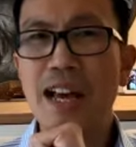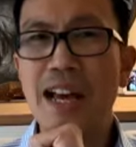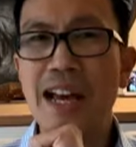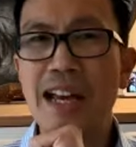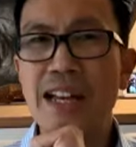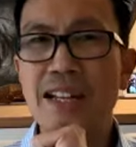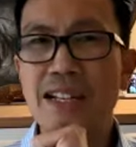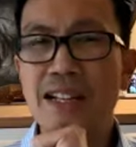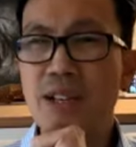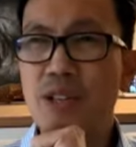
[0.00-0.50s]

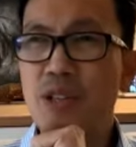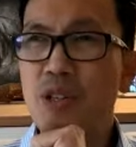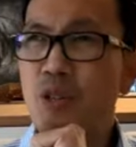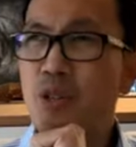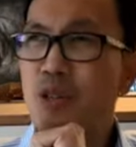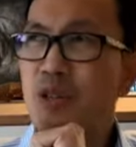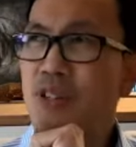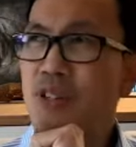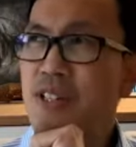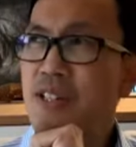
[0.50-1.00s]
And
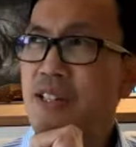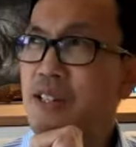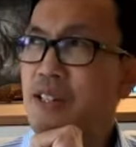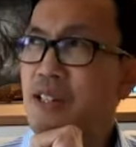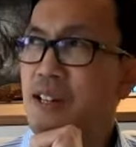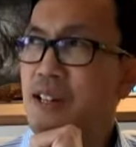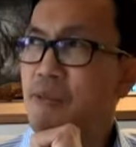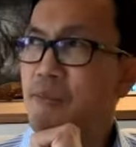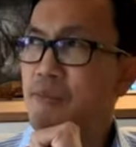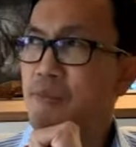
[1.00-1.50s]
you think,
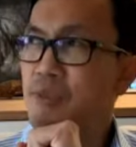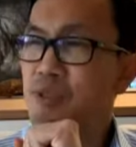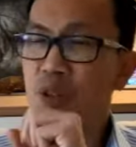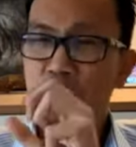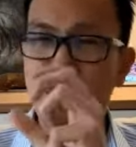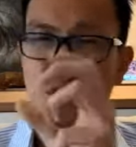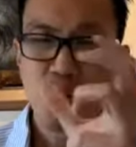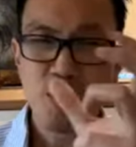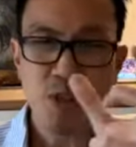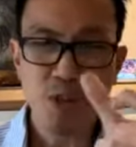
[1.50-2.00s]

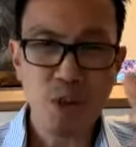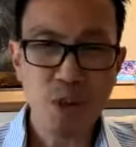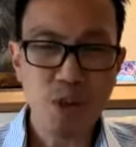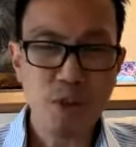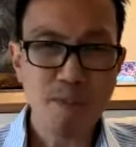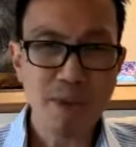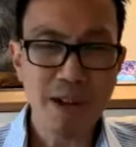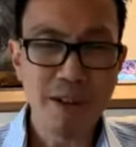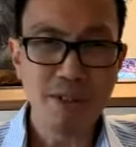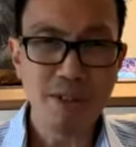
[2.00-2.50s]
so you talk
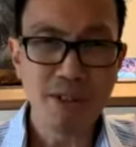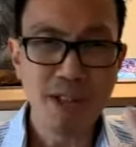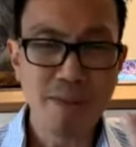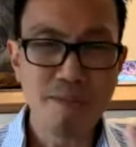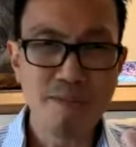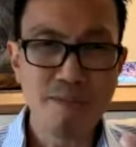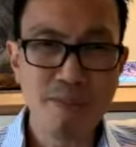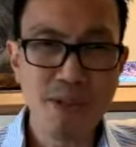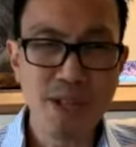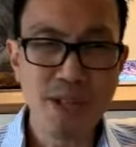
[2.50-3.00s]
about
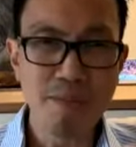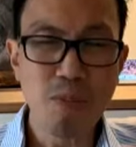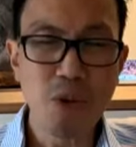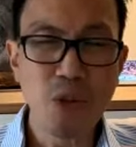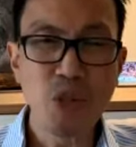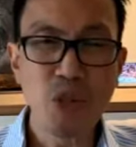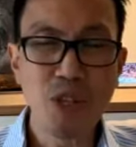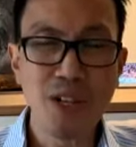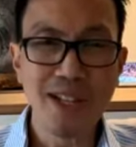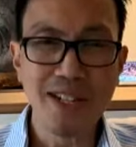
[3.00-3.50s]
them being
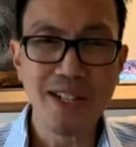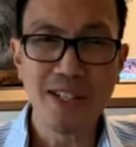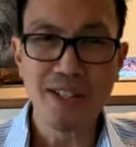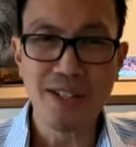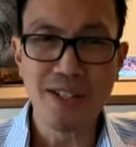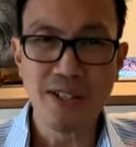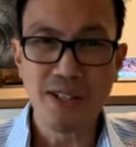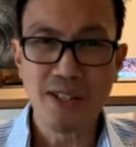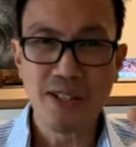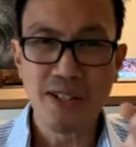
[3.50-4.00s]

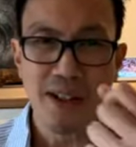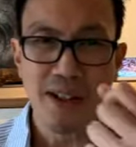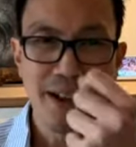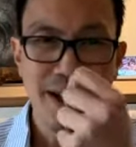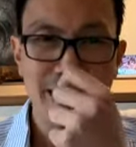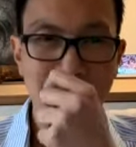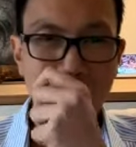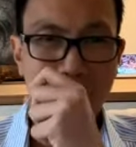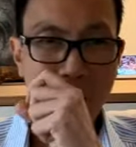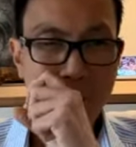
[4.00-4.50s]
modulators,
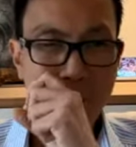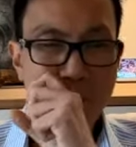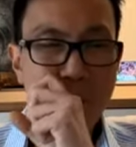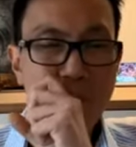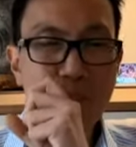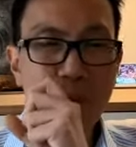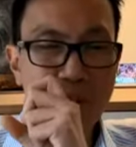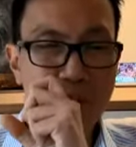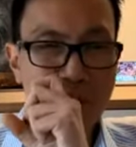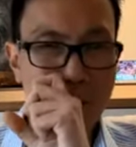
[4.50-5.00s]

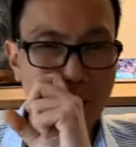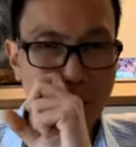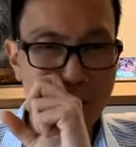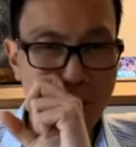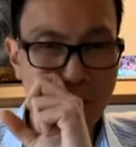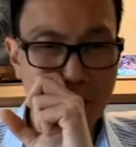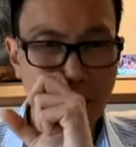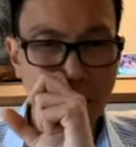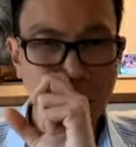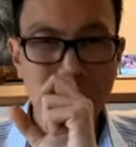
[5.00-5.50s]
immune
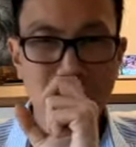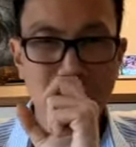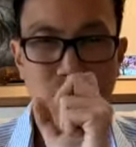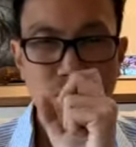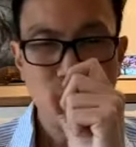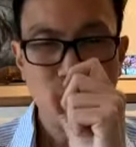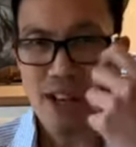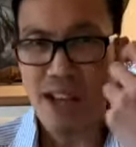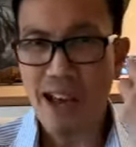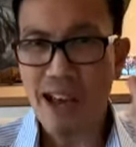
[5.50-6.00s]
modulators.
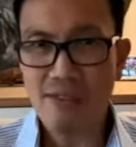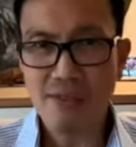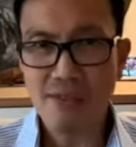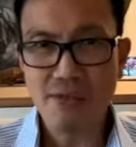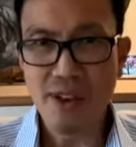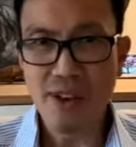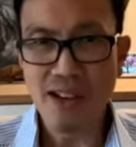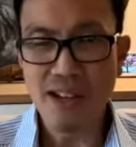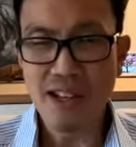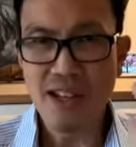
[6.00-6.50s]
Do they
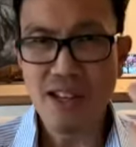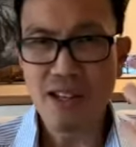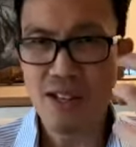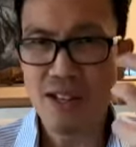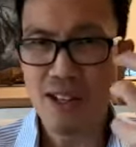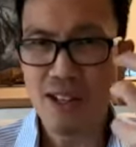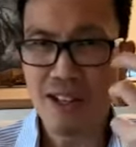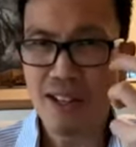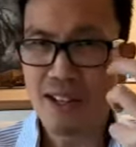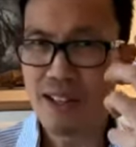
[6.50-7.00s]
have
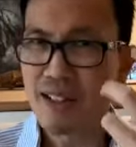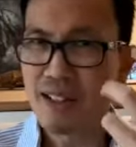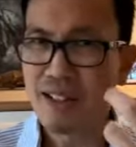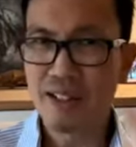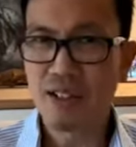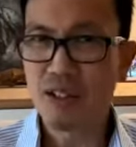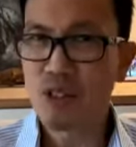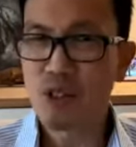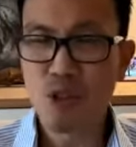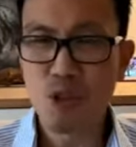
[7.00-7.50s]
any
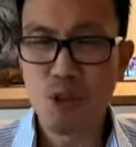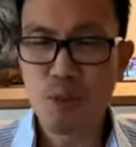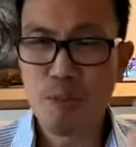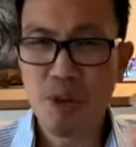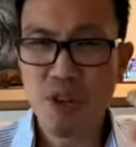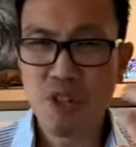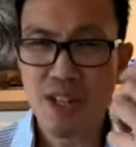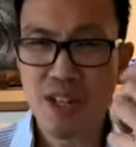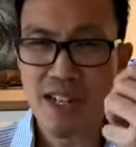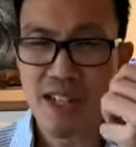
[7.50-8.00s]

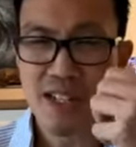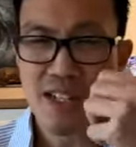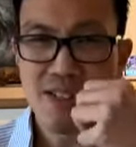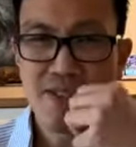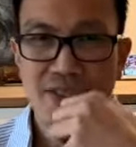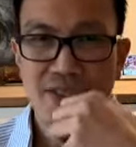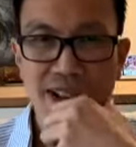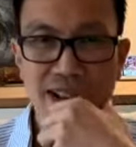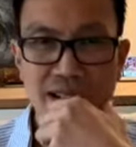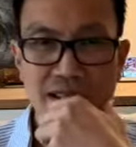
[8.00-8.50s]
neuromodulating
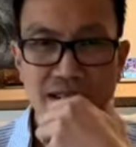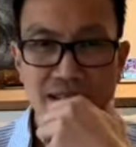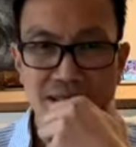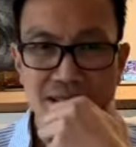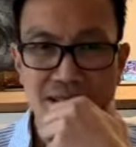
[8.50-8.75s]
effect?